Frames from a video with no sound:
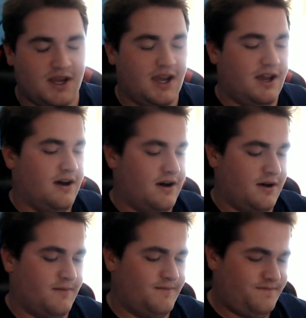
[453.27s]
uh,
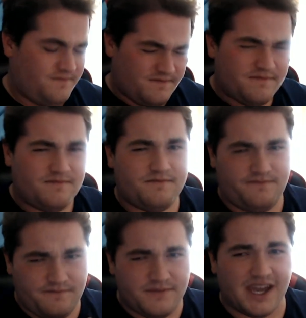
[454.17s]

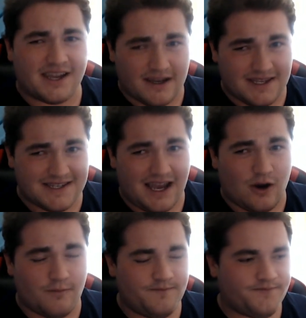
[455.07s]
that got these out.